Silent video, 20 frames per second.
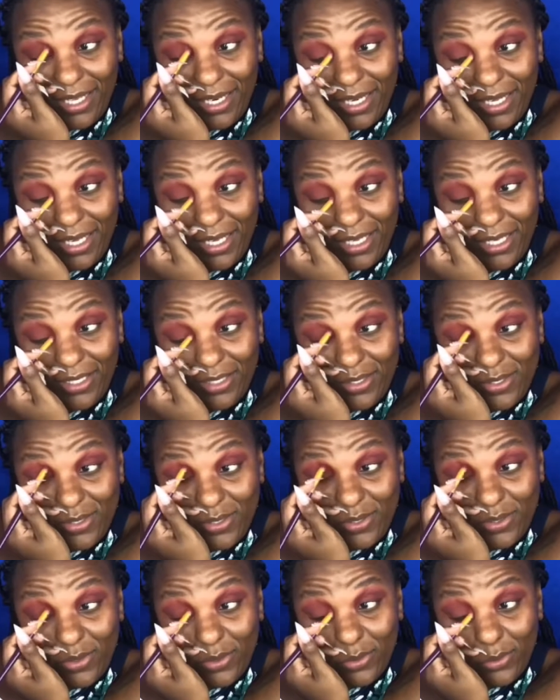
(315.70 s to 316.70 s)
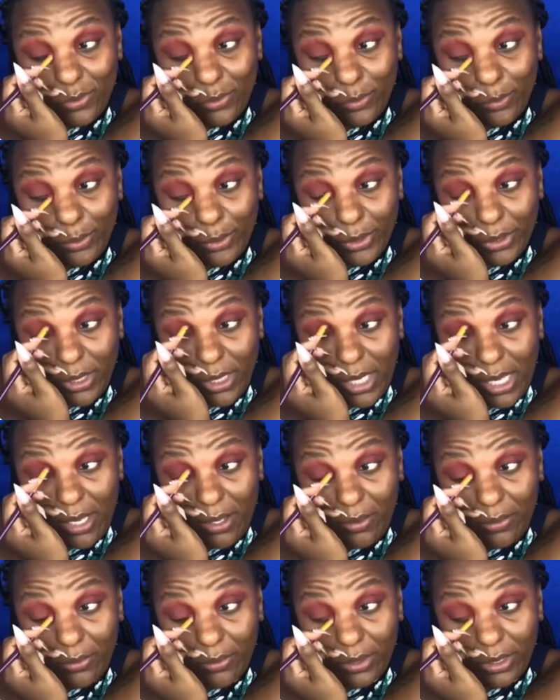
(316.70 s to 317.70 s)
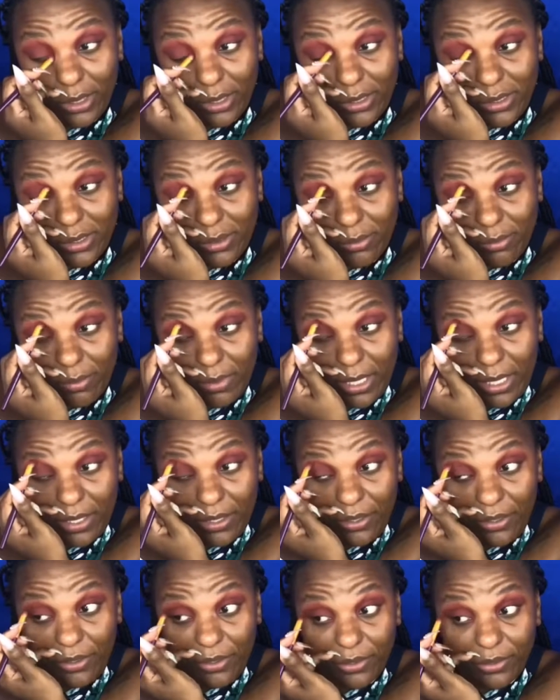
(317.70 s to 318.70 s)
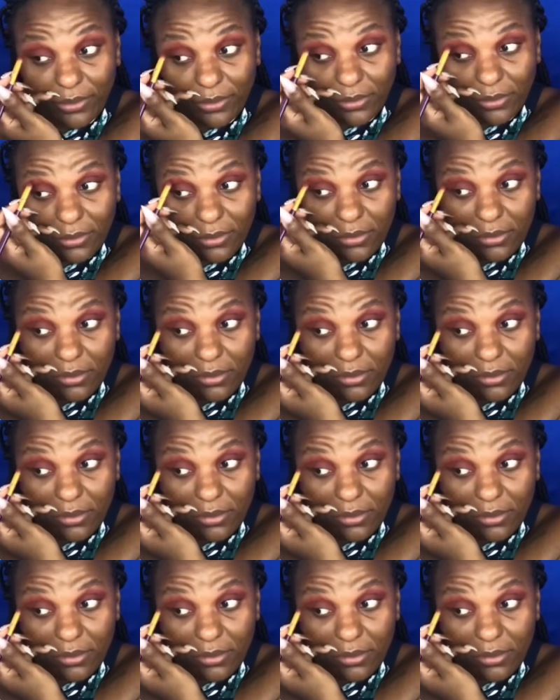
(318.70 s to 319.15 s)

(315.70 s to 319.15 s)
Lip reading: They're like super loud. It doesn't matter